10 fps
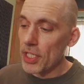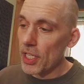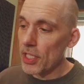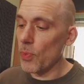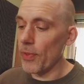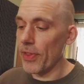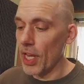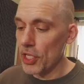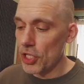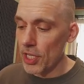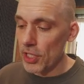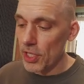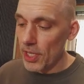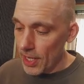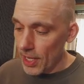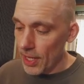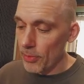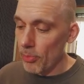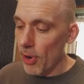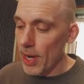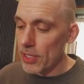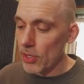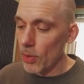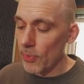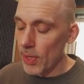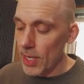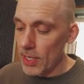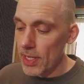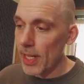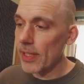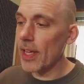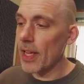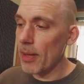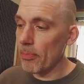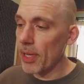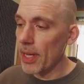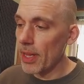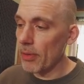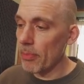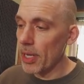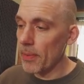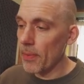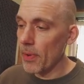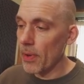just want the gain change in the break. So if we hit delta and play a little bit.